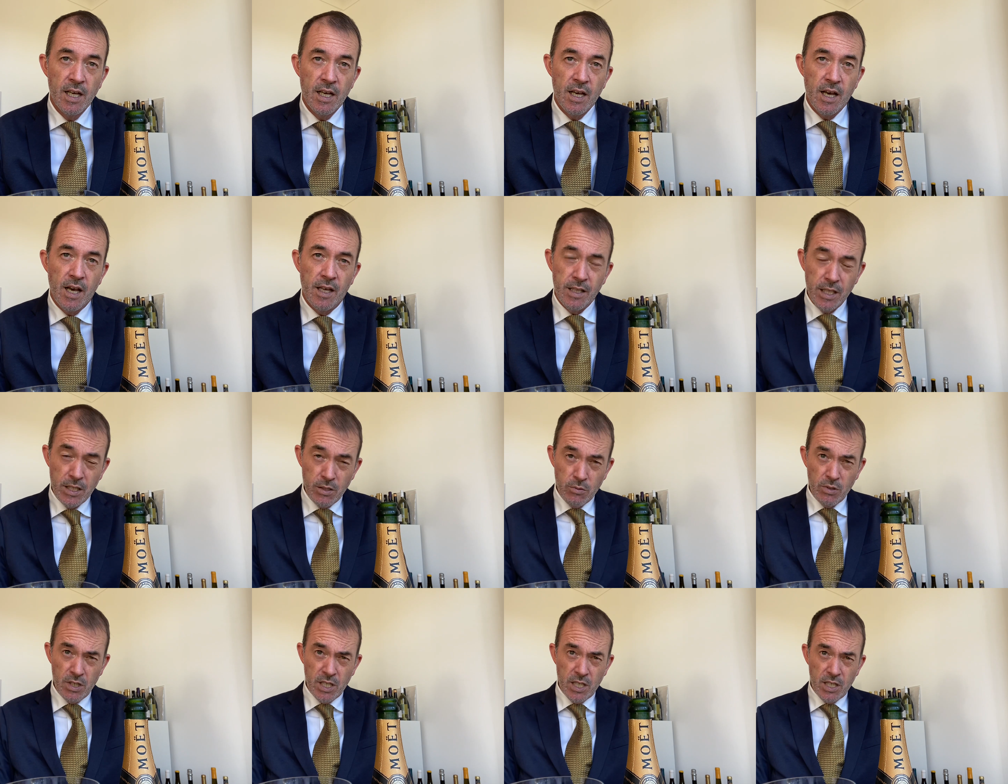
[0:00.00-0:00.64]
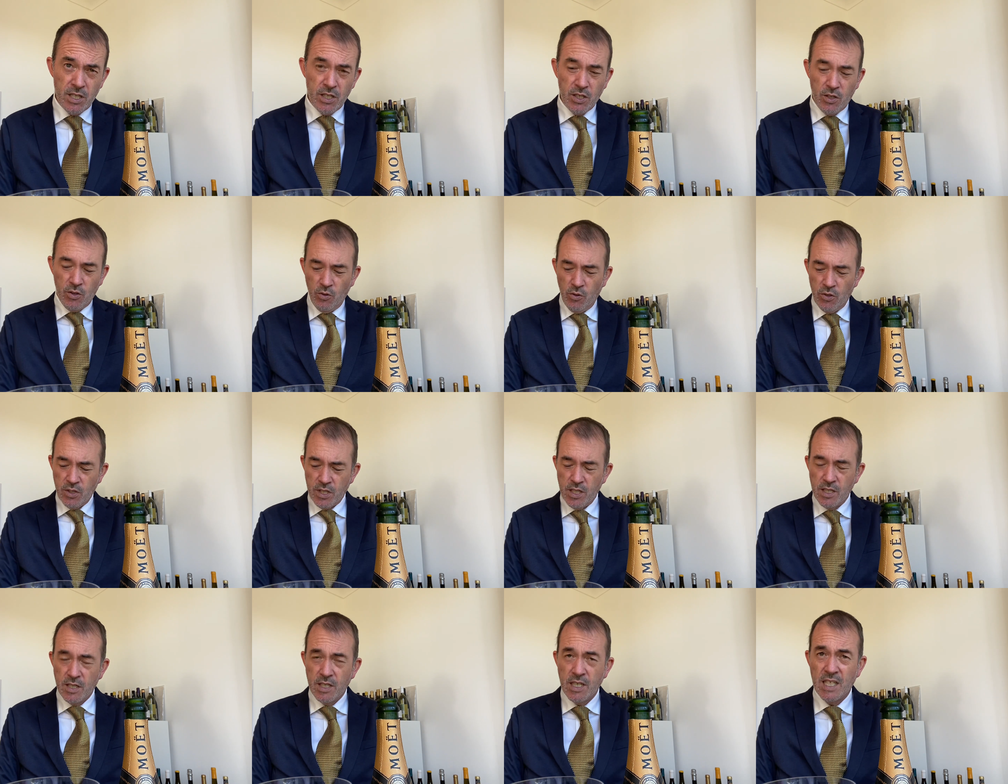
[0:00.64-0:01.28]
And this was
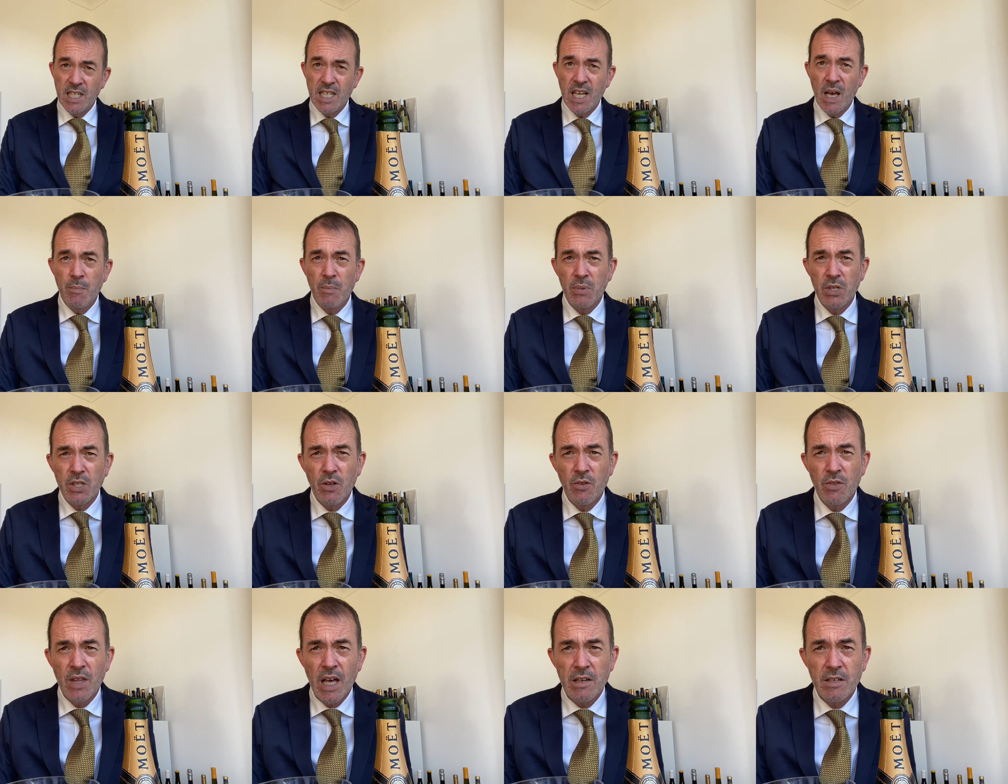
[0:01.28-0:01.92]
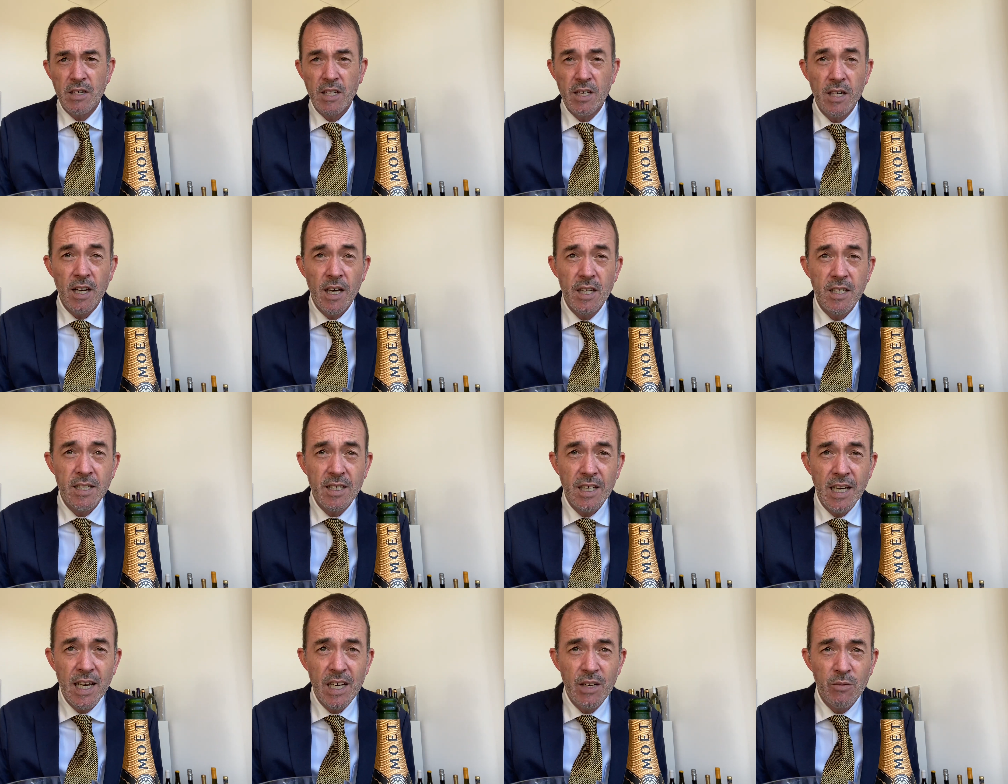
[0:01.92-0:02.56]
scored in September
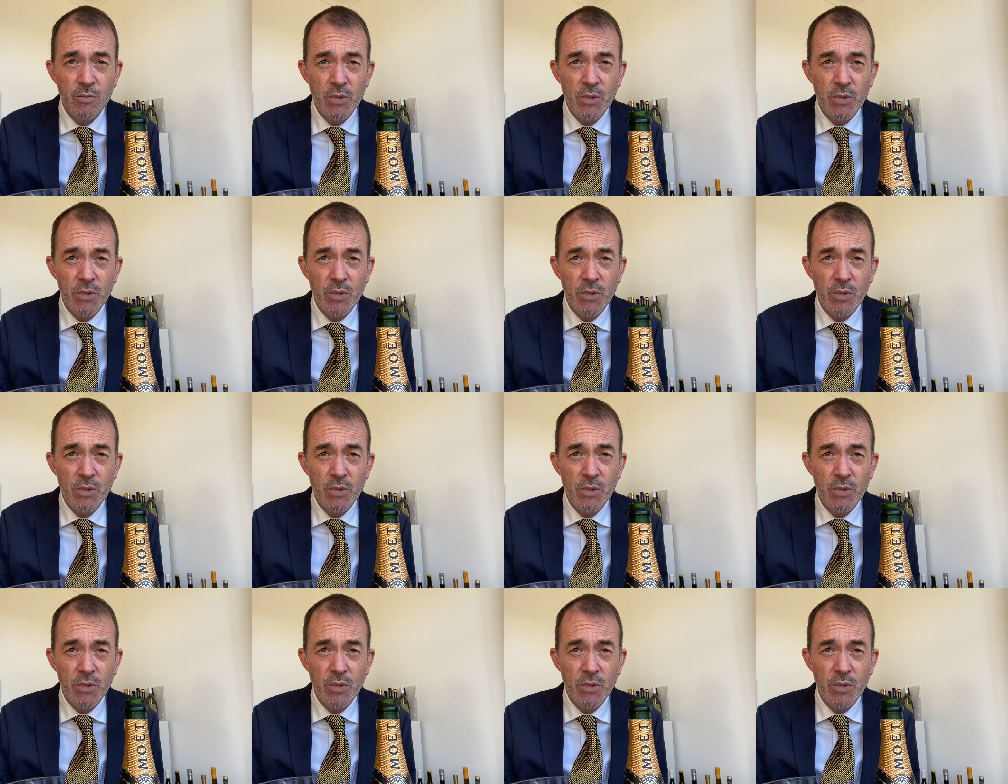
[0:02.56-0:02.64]
2019,